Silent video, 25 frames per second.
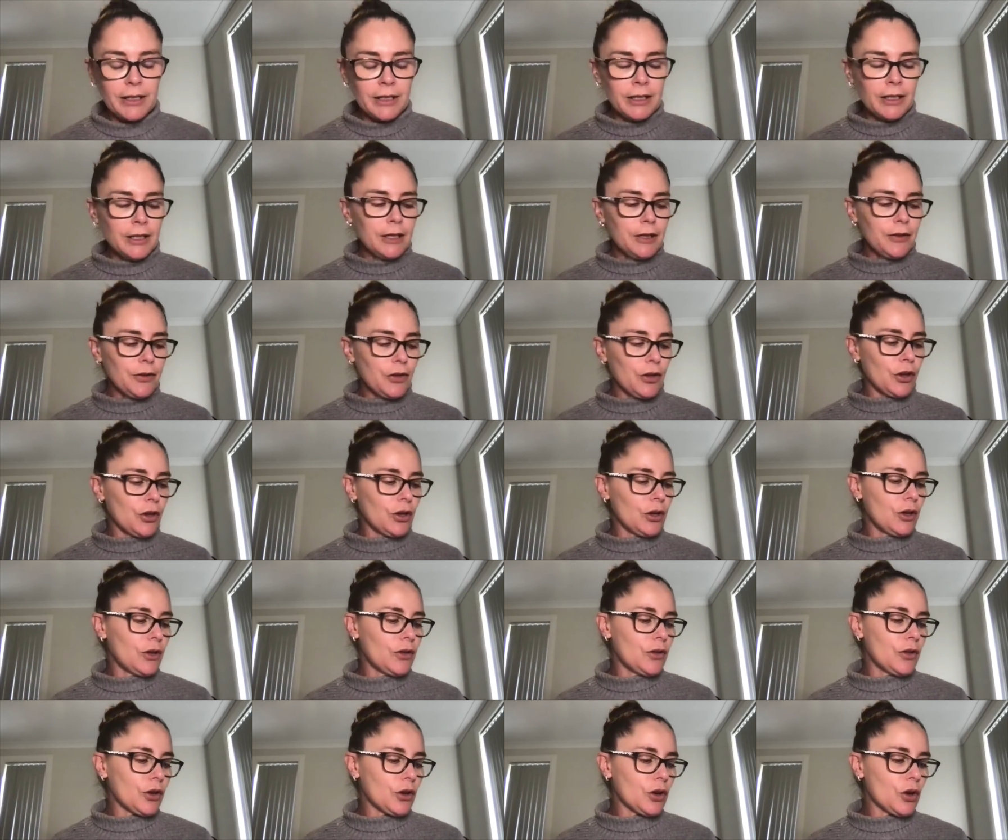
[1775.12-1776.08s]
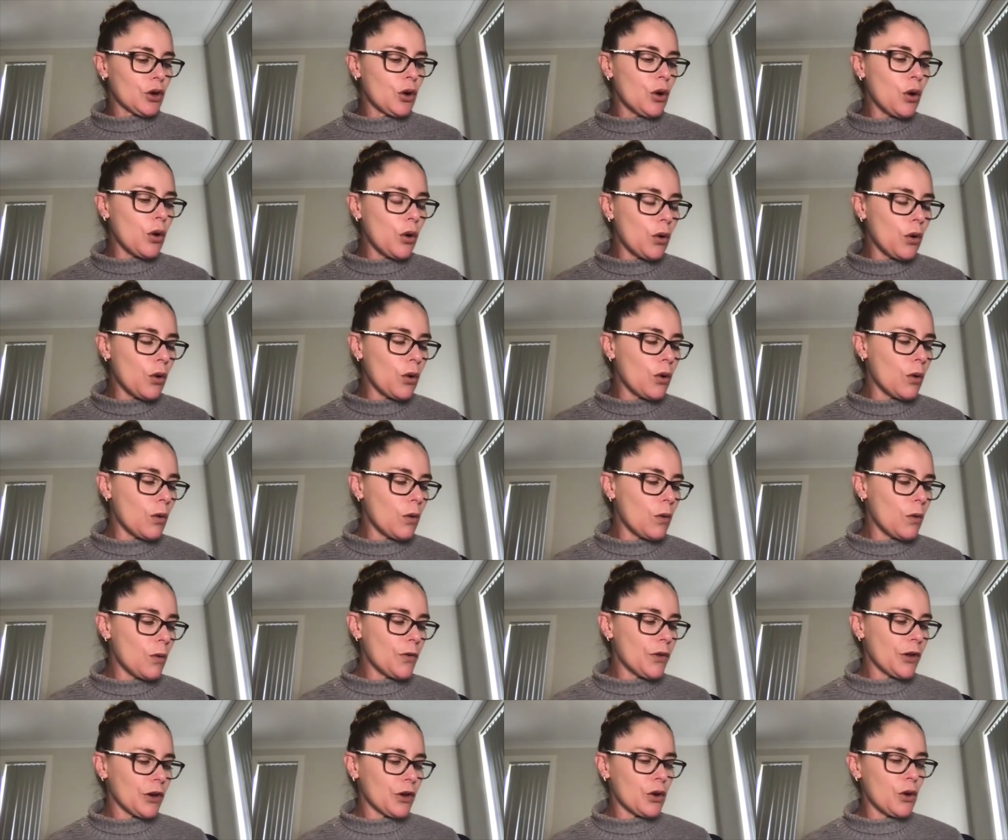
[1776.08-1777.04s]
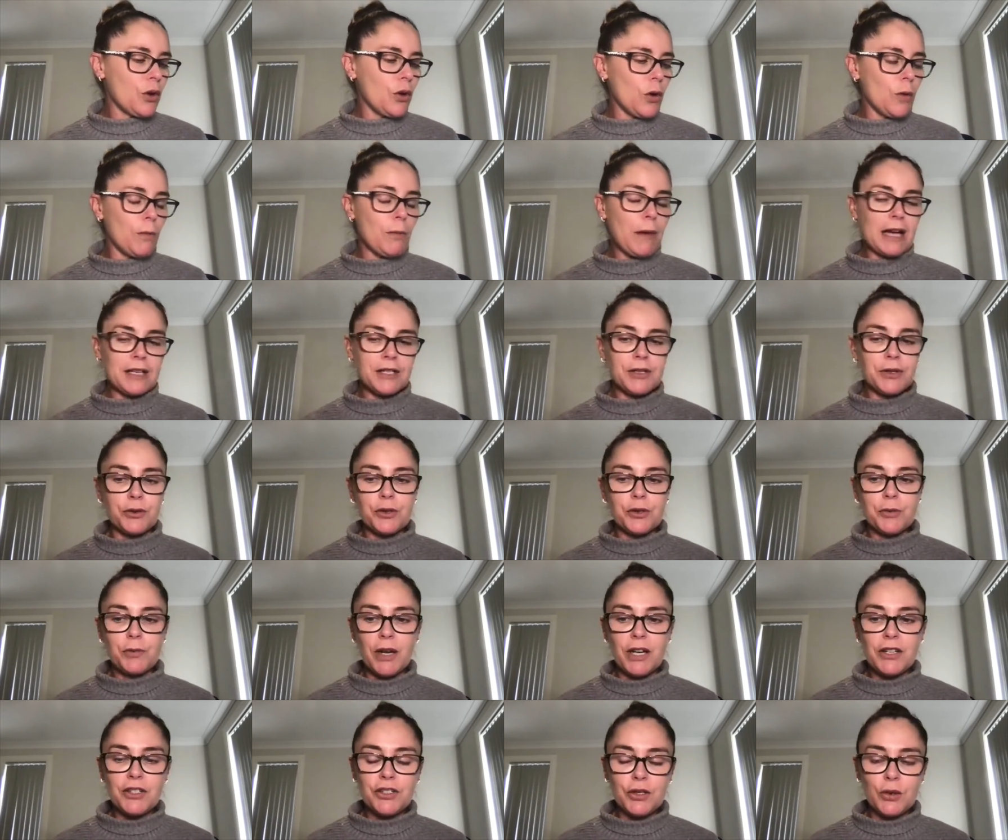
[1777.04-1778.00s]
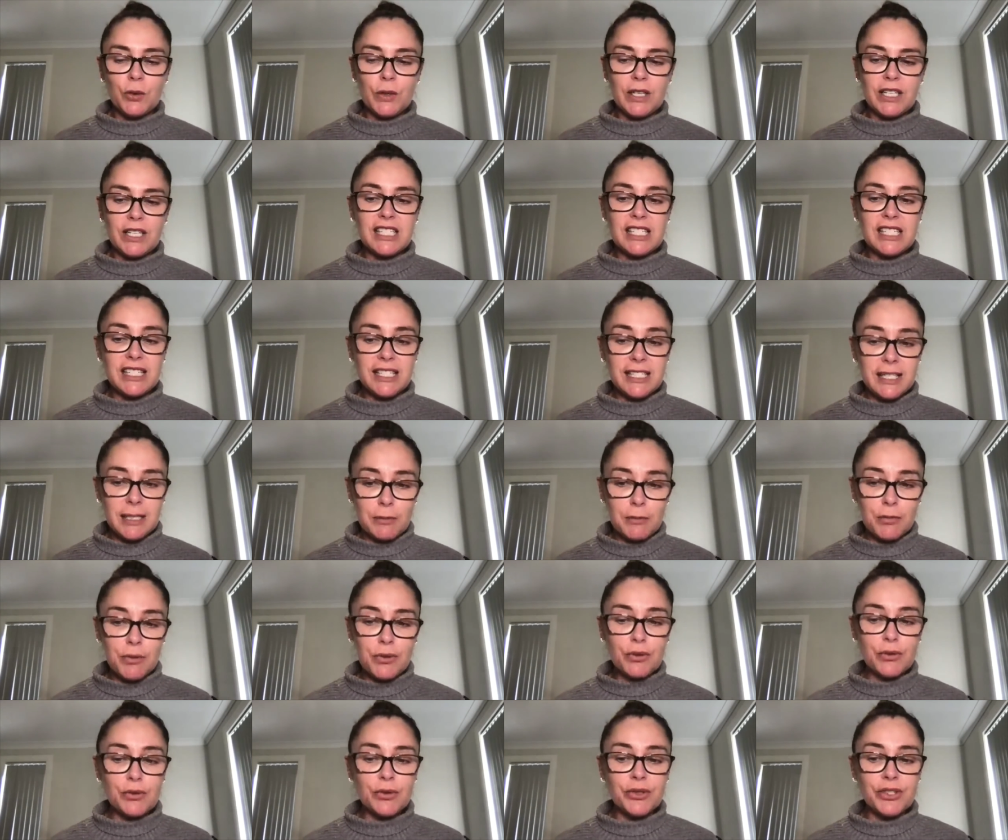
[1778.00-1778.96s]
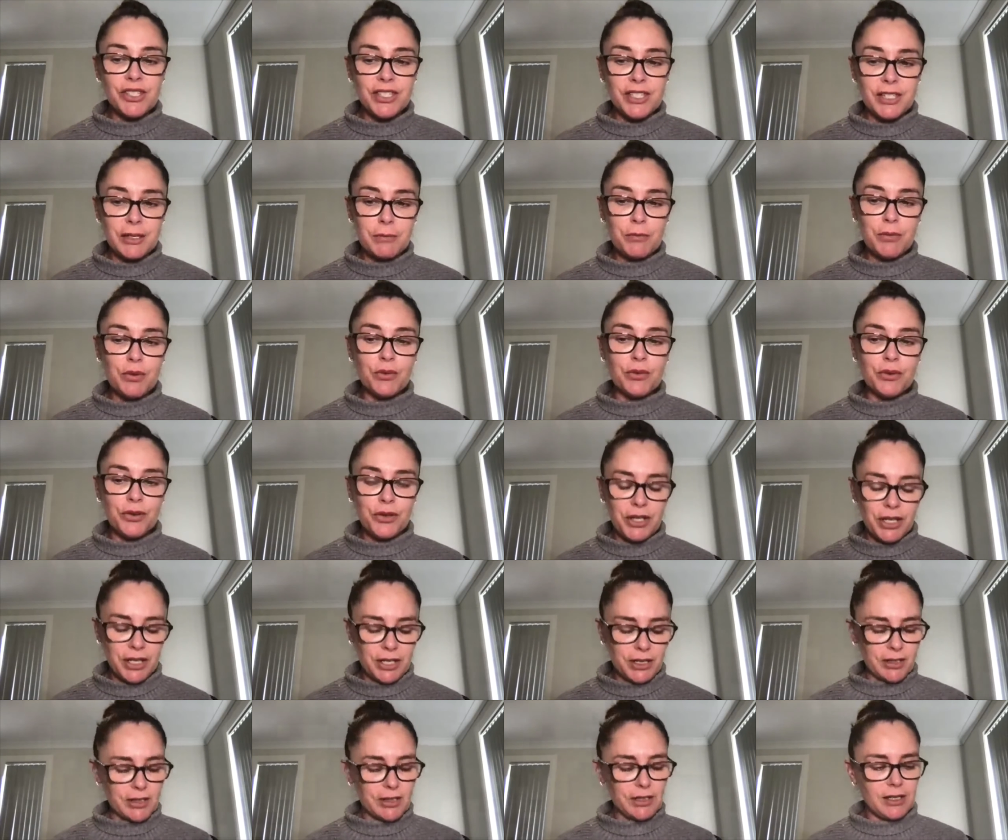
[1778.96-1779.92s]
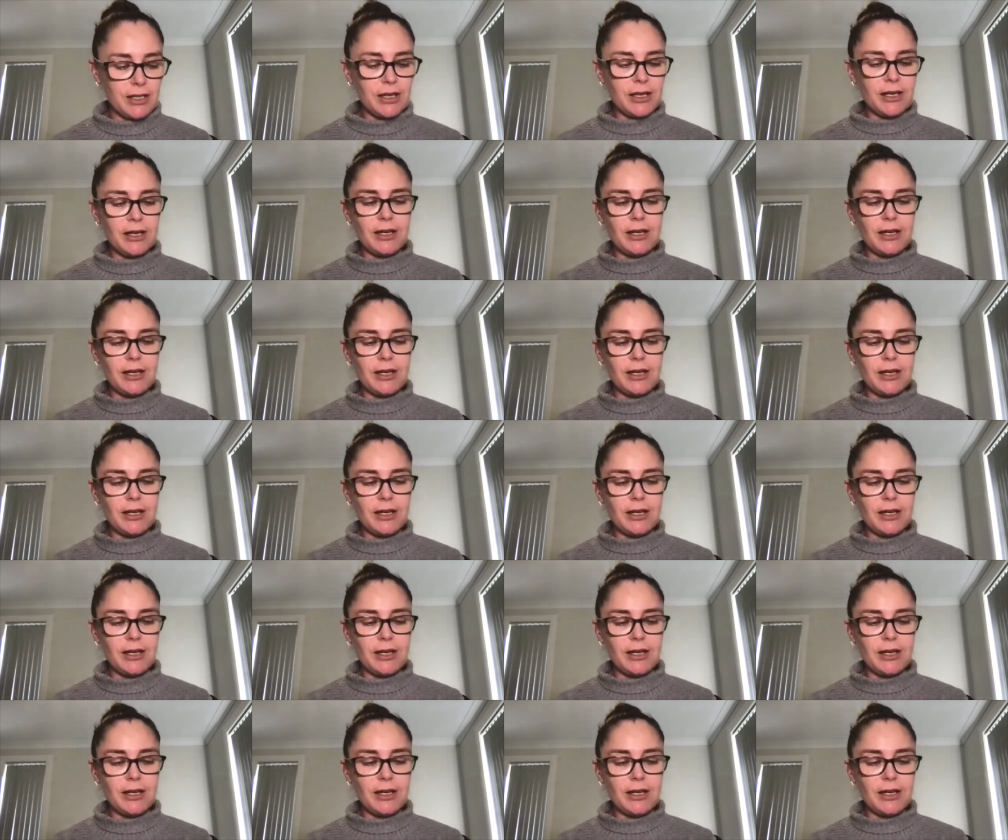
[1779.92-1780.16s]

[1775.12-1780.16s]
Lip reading: the core muscles, by doing simple things,